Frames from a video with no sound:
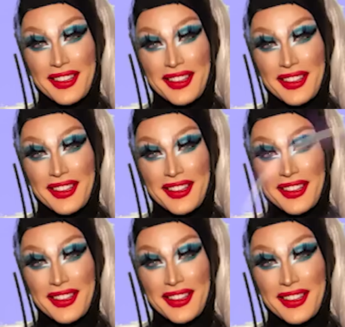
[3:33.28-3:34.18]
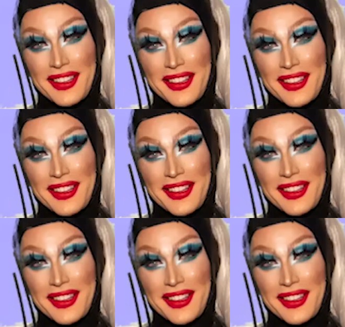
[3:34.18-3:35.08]

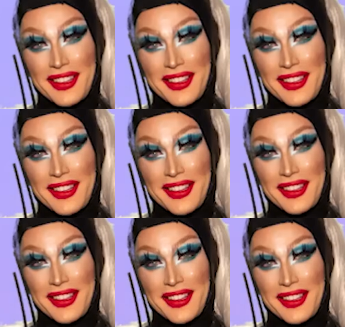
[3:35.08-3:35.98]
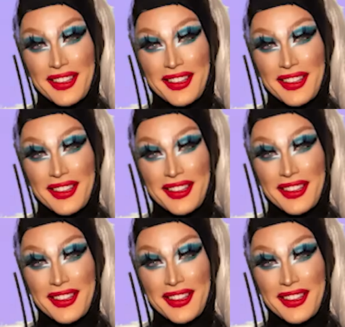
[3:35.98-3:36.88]

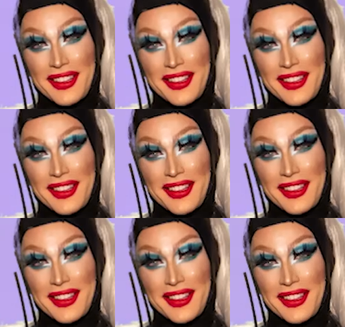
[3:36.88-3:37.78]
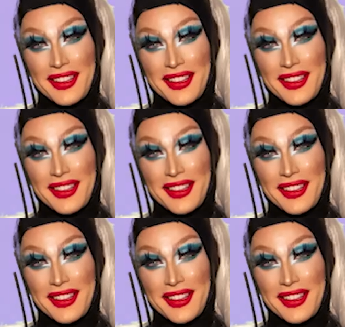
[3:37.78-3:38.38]
(silent)